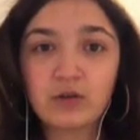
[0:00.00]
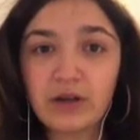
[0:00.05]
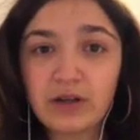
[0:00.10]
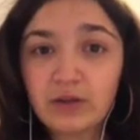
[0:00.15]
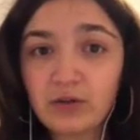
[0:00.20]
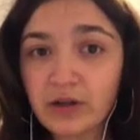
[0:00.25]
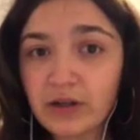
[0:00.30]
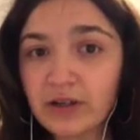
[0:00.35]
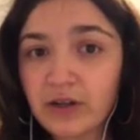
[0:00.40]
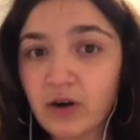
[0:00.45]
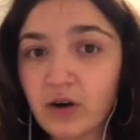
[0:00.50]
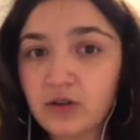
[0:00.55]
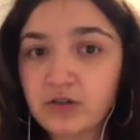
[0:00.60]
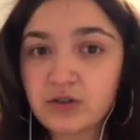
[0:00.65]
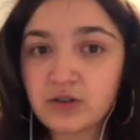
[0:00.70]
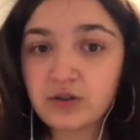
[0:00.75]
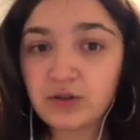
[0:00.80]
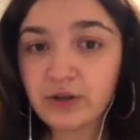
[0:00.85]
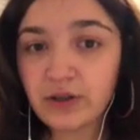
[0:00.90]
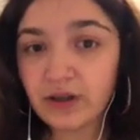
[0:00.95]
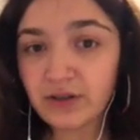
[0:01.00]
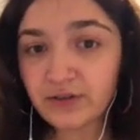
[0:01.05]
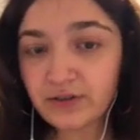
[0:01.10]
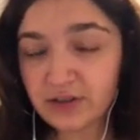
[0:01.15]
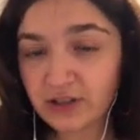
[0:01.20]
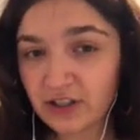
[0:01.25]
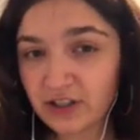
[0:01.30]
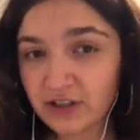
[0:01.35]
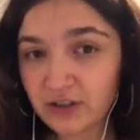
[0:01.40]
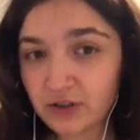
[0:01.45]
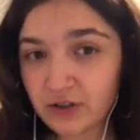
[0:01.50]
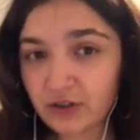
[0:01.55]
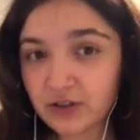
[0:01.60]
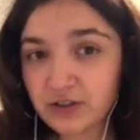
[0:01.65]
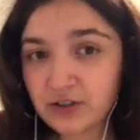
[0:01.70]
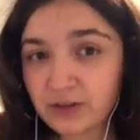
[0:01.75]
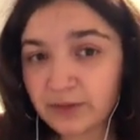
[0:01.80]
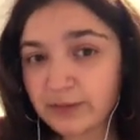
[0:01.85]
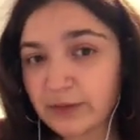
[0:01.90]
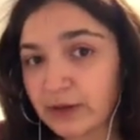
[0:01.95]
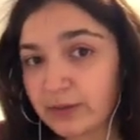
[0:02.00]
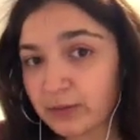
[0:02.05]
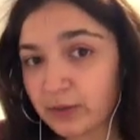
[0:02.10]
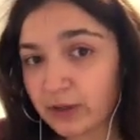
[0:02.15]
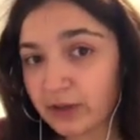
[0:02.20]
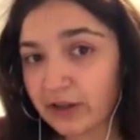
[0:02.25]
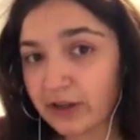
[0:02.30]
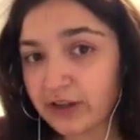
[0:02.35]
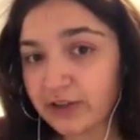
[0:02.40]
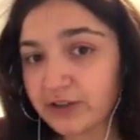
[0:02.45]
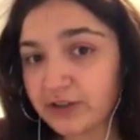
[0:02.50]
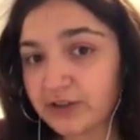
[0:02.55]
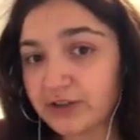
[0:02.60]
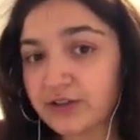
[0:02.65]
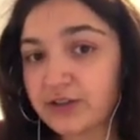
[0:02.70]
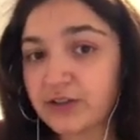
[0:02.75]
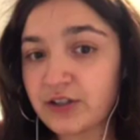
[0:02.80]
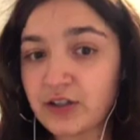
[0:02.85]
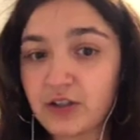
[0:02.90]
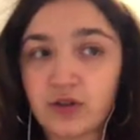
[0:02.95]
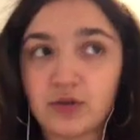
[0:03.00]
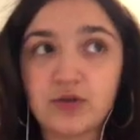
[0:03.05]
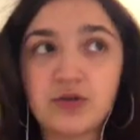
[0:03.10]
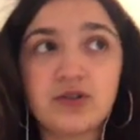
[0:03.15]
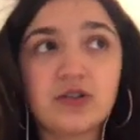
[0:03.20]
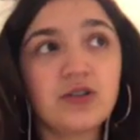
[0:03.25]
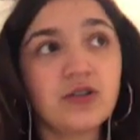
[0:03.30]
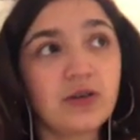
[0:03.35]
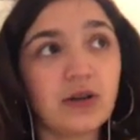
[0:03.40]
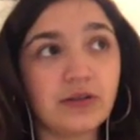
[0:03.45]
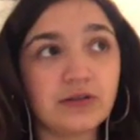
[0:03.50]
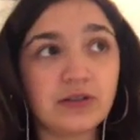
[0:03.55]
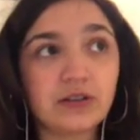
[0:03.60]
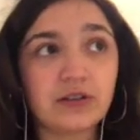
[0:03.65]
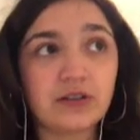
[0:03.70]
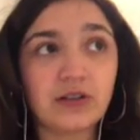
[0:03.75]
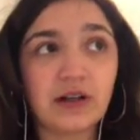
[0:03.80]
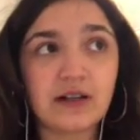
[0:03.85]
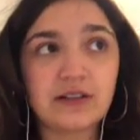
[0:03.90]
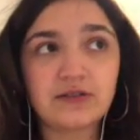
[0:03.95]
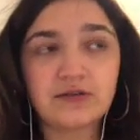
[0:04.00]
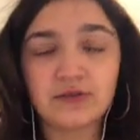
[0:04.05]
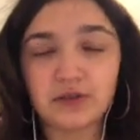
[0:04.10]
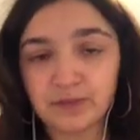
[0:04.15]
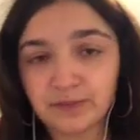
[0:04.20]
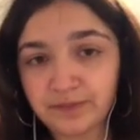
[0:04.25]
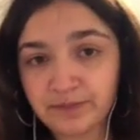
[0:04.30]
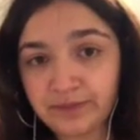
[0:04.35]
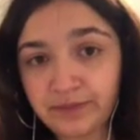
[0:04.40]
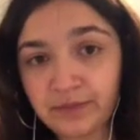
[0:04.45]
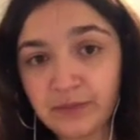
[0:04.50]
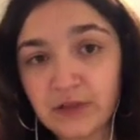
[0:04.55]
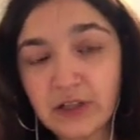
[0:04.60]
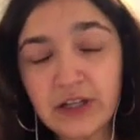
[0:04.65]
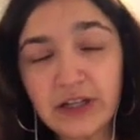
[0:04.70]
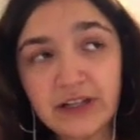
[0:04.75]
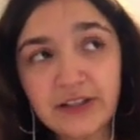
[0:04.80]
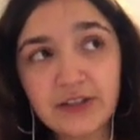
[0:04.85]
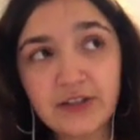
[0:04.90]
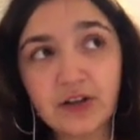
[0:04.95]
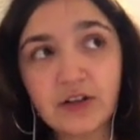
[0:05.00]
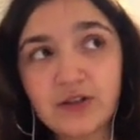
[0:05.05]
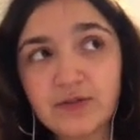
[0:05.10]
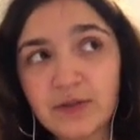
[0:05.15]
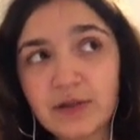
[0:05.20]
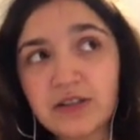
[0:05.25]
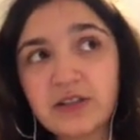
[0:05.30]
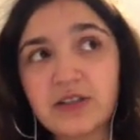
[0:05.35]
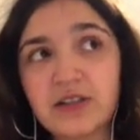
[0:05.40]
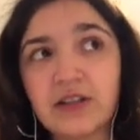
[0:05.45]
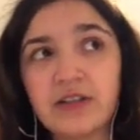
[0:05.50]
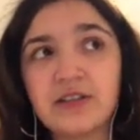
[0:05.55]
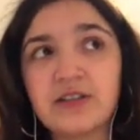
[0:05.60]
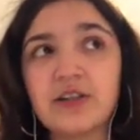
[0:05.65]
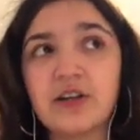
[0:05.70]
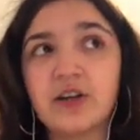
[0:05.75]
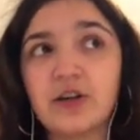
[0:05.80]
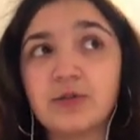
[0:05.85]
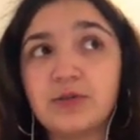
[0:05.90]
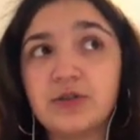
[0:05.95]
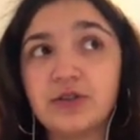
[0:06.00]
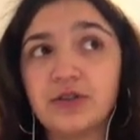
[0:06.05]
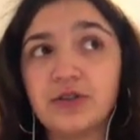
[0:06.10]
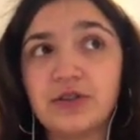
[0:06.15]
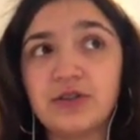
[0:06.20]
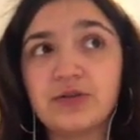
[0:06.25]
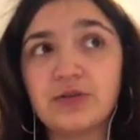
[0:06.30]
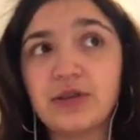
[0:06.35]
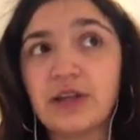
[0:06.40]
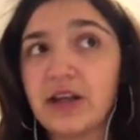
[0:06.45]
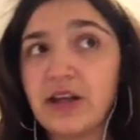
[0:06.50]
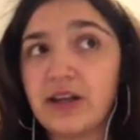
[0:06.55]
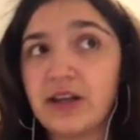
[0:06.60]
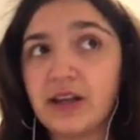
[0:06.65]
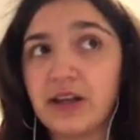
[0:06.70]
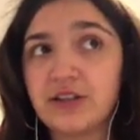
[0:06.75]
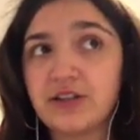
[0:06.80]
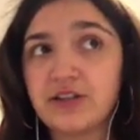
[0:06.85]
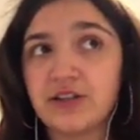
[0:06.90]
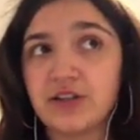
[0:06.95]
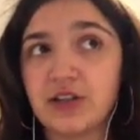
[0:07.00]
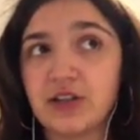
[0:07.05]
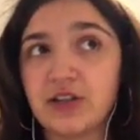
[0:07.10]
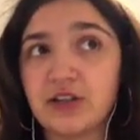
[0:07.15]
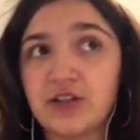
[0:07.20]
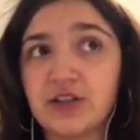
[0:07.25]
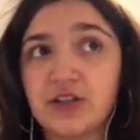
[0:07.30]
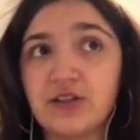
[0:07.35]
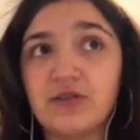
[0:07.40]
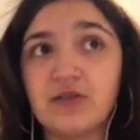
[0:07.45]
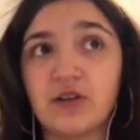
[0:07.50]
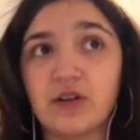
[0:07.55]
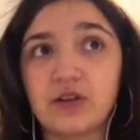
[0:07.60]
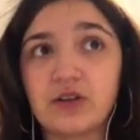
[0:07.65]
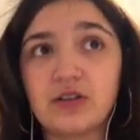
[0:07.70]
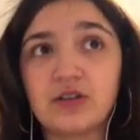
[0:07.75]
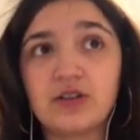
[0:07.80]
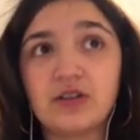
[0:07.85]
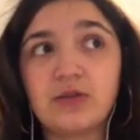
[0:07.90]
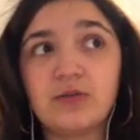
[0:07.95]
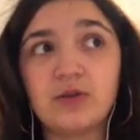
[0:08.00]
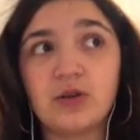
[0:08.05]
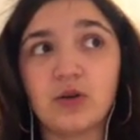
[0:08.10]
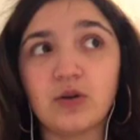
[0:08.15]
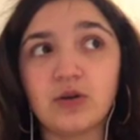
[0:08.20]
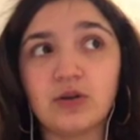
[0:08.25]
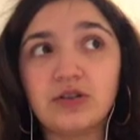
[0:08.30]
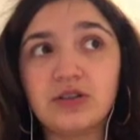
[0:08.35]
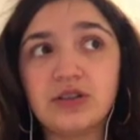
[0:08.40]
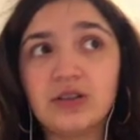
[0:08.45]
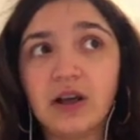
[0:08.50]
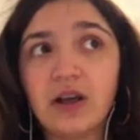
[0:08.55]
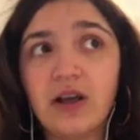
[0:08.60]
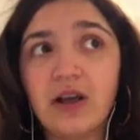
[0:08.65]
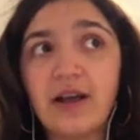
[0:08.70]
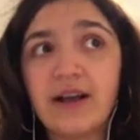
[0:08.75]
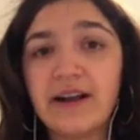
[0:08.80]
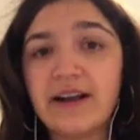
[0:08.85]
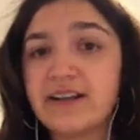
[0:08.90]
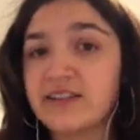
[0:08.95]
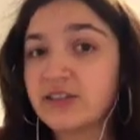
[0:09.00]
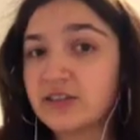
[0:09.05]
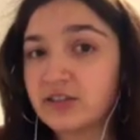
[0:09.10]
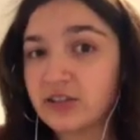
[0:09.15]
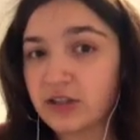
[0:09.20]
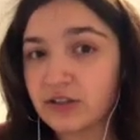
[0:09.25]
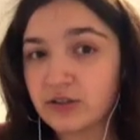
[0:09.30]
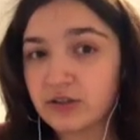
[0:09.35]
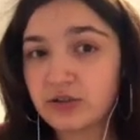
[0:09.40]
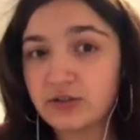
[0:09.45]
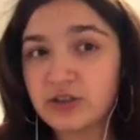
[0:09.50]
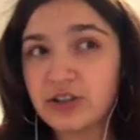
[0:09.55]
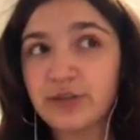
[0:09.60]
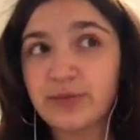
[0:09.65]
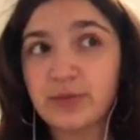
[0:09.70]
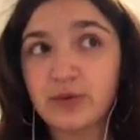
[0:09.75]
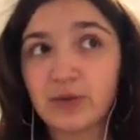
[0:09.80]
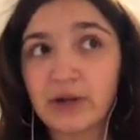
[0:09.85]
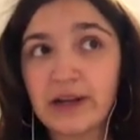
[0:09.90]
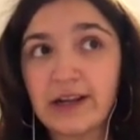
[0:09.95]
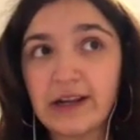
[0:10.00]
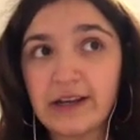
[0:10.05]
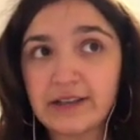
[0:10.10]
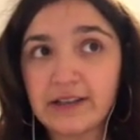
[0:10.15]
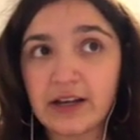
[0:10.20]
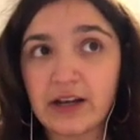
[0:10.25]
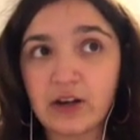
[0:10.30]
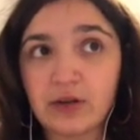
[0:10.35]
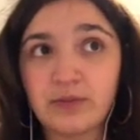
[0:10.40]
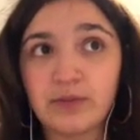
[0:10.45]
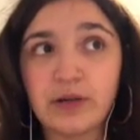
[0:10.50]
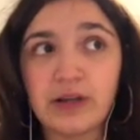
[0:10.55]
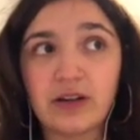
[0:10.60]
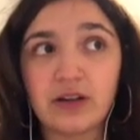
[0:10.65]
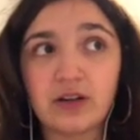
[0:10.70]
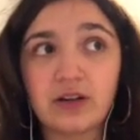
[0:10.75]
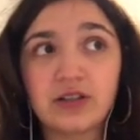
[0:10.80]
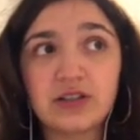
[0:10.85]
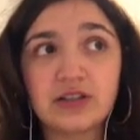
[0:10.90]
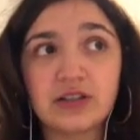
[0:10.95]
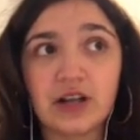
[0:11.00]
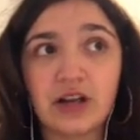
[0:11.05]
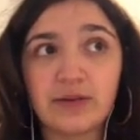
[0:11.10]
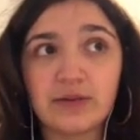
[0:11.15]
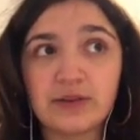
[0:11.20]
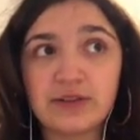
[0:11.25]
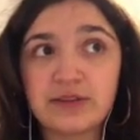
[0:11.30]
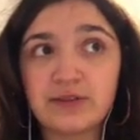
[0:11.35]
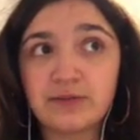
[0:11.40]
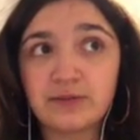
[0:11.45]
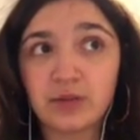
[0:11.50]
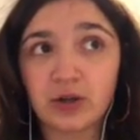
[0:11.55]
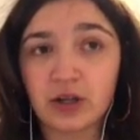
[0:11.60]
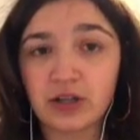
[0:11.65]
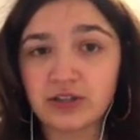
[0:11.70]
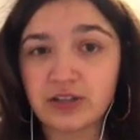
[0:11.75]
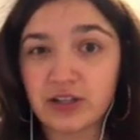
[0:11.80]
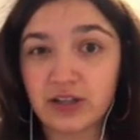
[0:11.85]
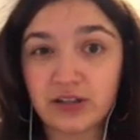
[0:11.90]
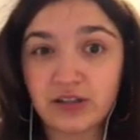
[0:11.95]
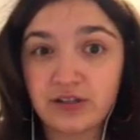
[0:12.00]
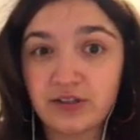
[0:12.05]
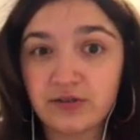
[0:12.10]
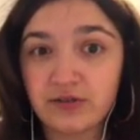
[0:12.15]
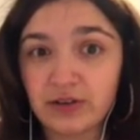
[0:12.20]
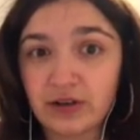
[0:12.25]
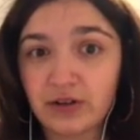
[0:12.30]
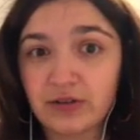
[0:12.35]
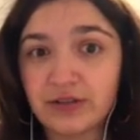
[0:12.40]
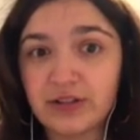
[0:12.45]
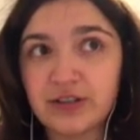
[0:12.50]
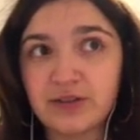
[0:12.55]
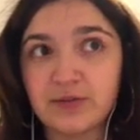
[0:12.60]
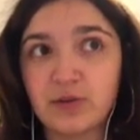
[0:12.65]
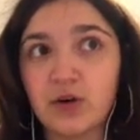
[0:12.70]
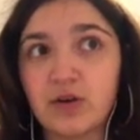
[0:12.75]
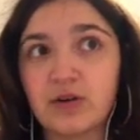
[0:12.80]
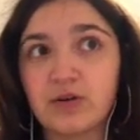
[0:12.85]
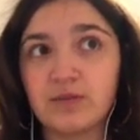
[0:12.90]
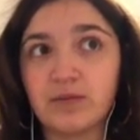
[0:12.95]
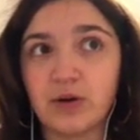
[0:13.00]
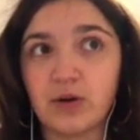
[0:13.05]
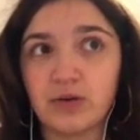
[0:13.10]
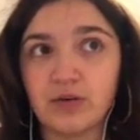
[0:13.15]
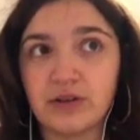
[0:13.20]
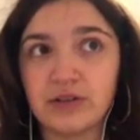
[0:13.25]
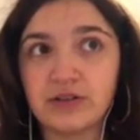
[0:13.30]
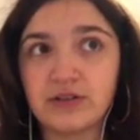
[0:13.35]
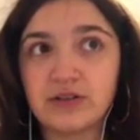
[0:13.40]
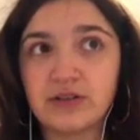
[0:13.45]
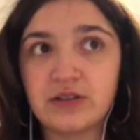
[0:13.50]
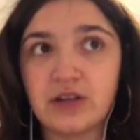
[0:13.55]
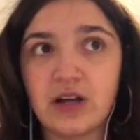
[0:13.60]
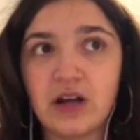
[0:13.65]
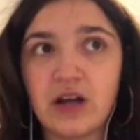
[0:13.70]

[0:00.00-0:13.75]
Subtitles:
Wright also gives teachers some implications to use throughout their classroom. He starts by saying to help students with ADHD achieve longer-term goals, it's essential to break down bigger assignments and projects to very small components.